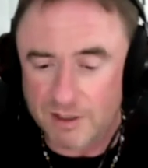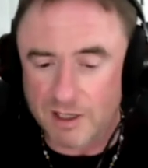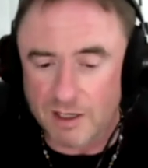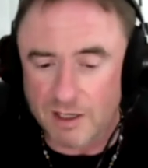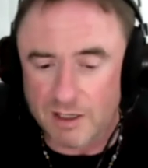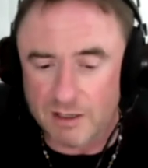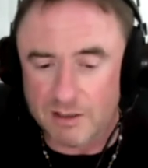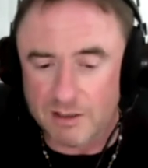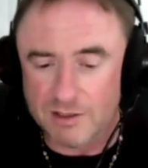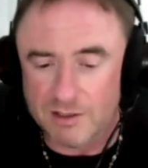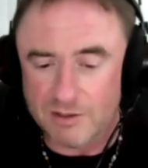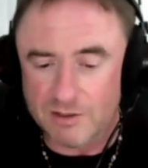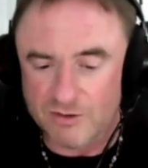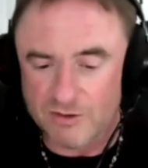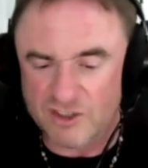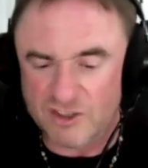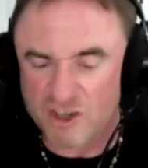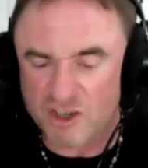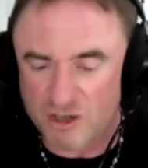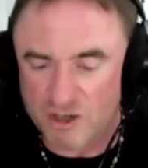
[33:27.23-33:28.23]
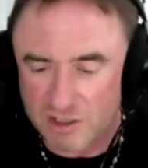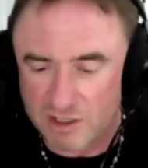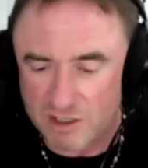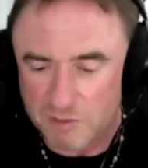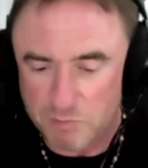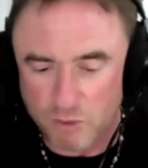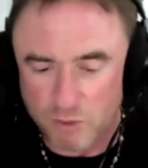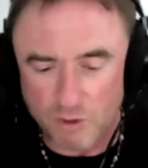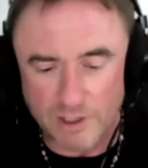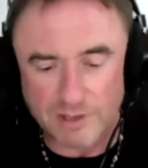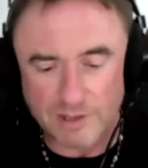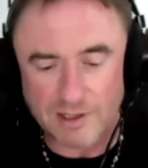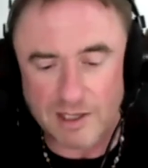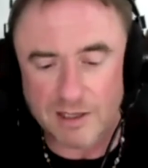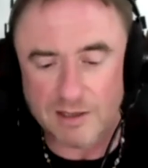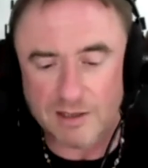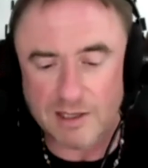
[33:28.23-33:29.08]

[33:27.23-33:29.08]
uh, you know, the turning point, that,